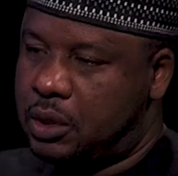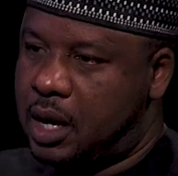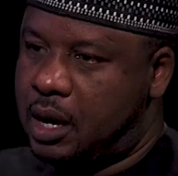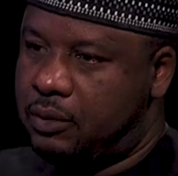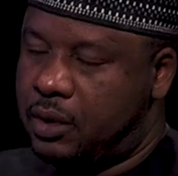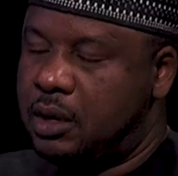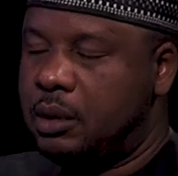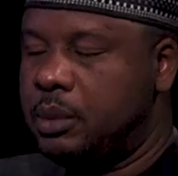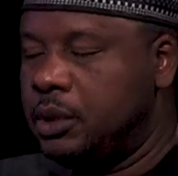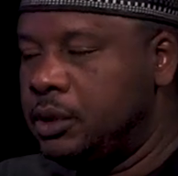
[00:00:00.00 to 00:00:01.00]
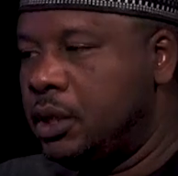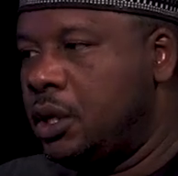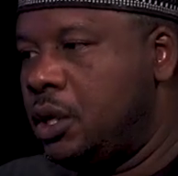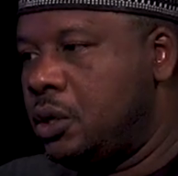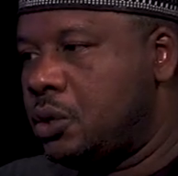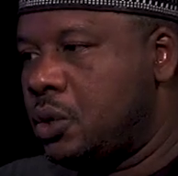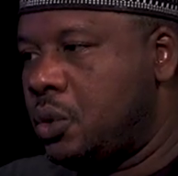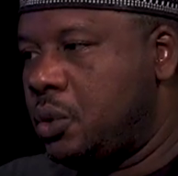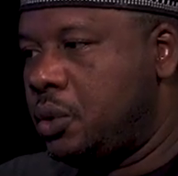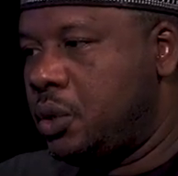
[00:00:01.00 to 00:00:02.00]
that are vulnerable.
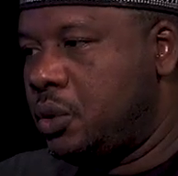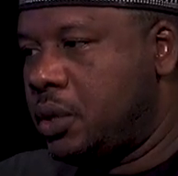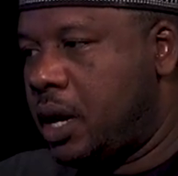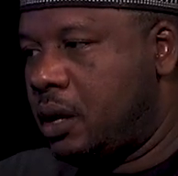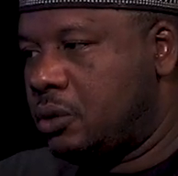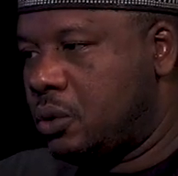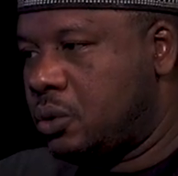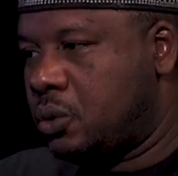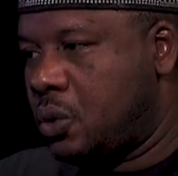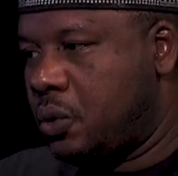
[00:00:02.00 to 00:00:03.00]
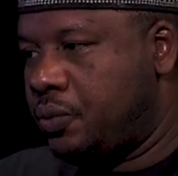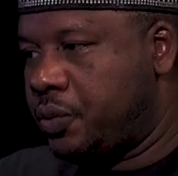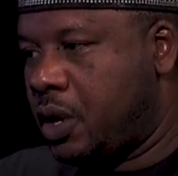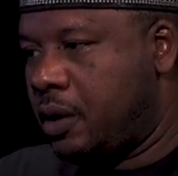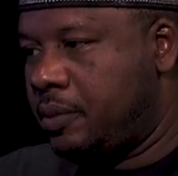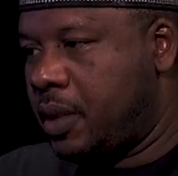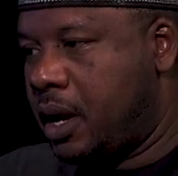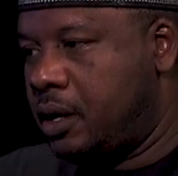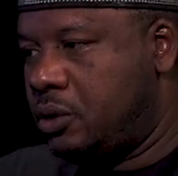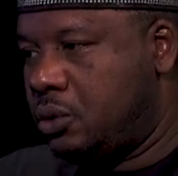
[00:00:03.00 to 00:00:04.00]
So, you know, that has also um,
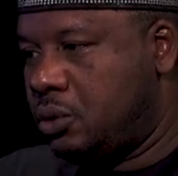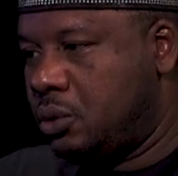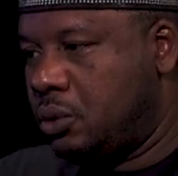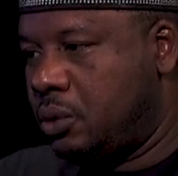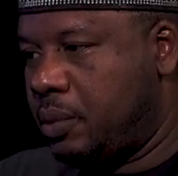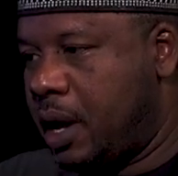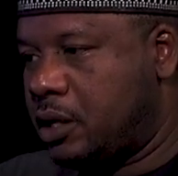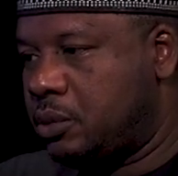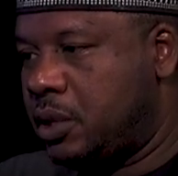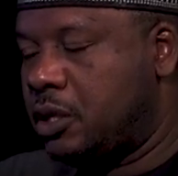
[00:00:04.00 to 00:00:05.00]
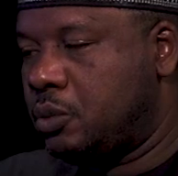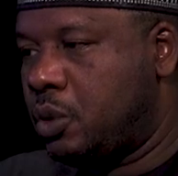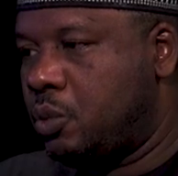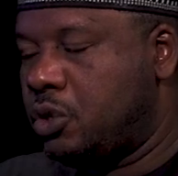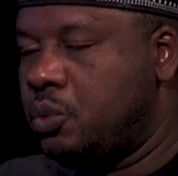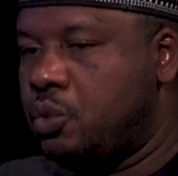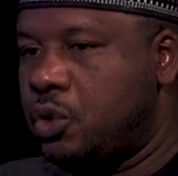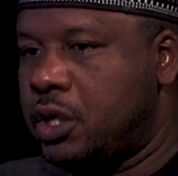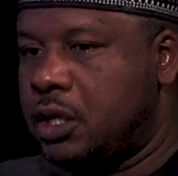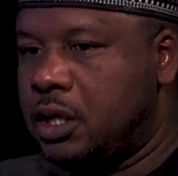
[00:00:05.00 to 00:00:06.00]
added to my experience. But most
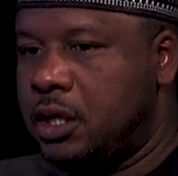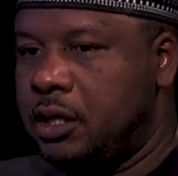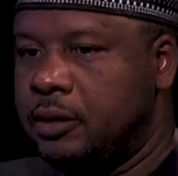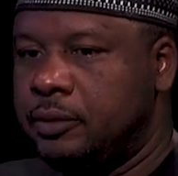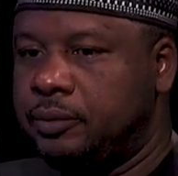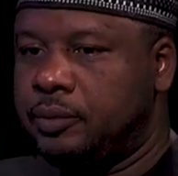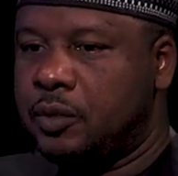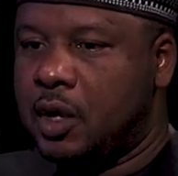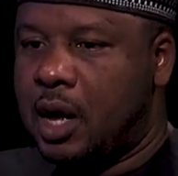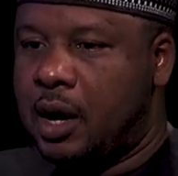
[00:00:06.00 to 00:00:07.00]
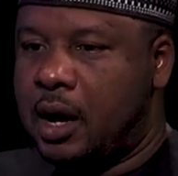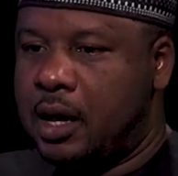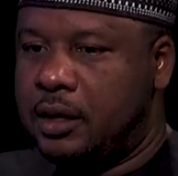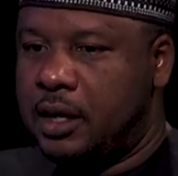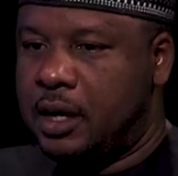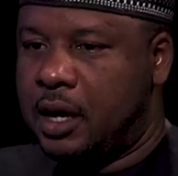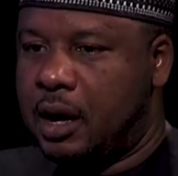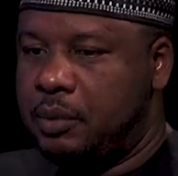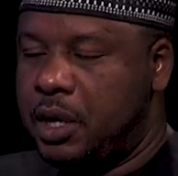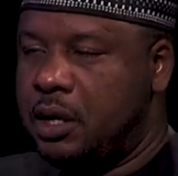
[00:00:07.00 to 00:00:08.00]
importantly, uh, I think
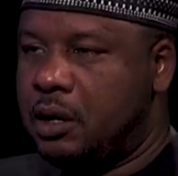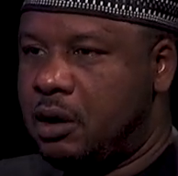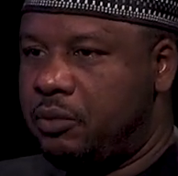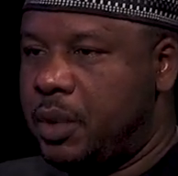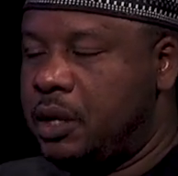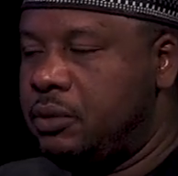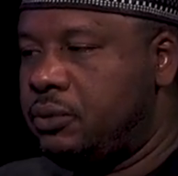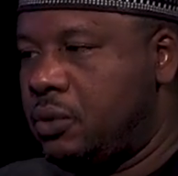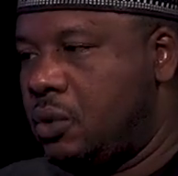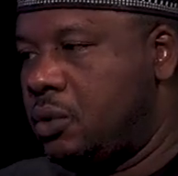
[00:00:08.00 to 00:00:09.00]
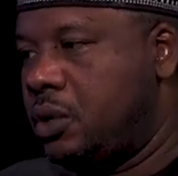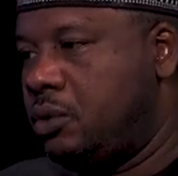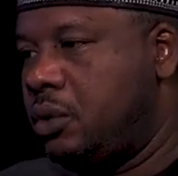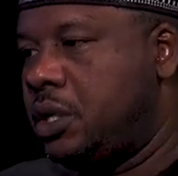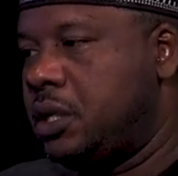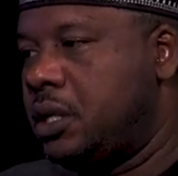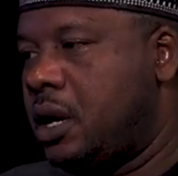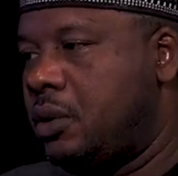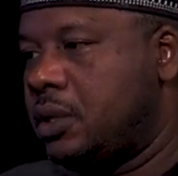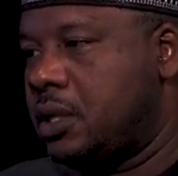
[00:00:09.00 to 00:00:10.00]
uh, being in government for the duration
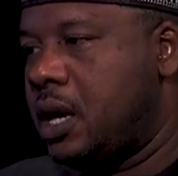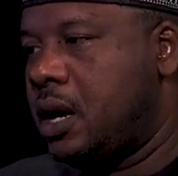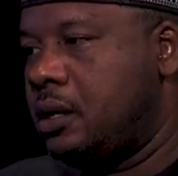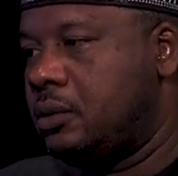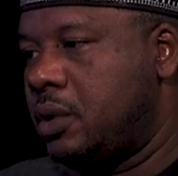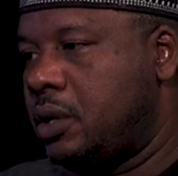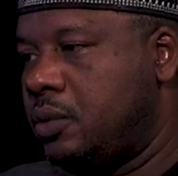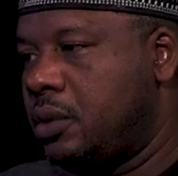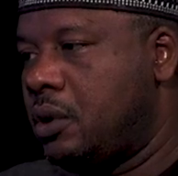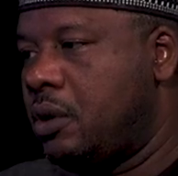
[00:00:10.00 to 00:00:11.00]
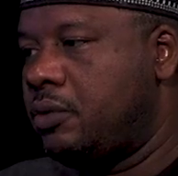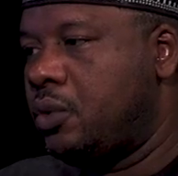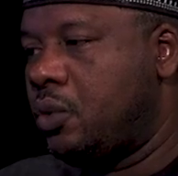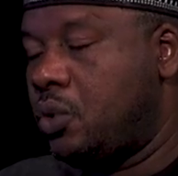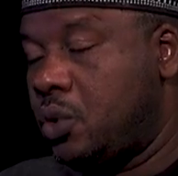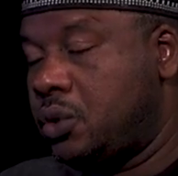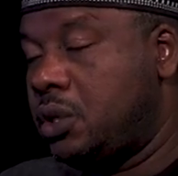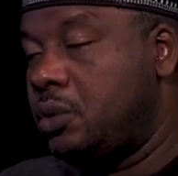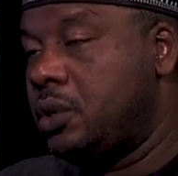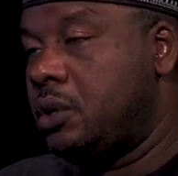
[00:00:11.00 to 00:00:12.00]
that I was there, working with the governor, closely with the